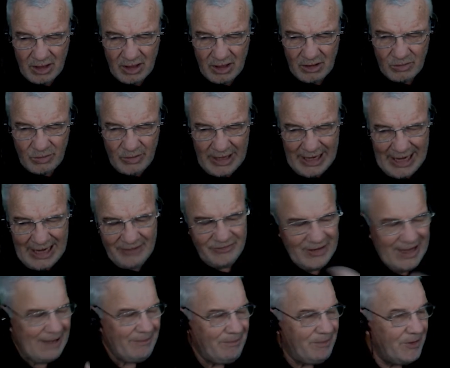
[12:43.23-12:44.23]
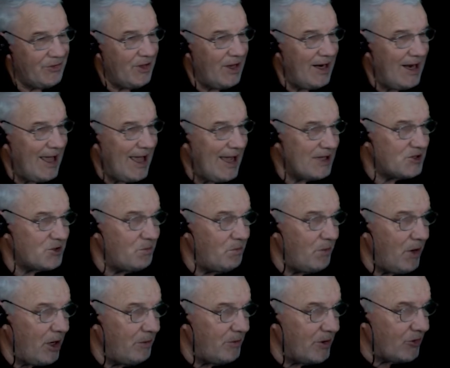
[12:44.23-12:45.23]
round up at the last
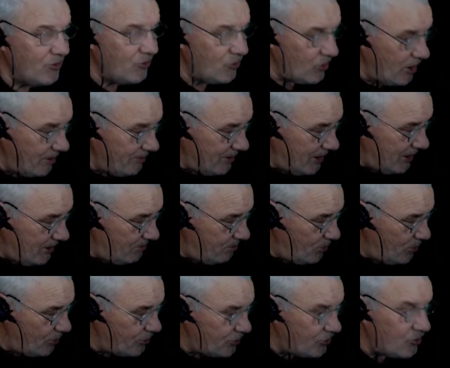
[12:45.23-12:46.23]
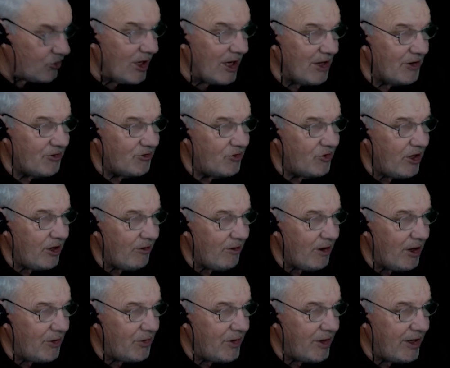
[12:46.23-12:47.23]
moment. So I'm going to put
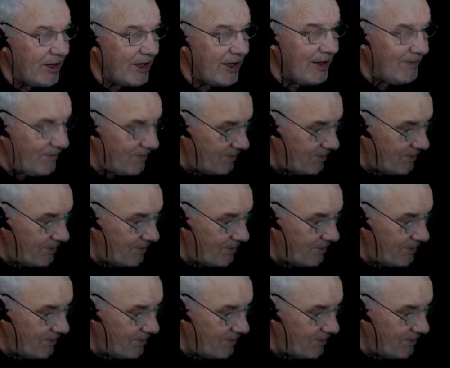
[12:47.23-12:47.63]
0 there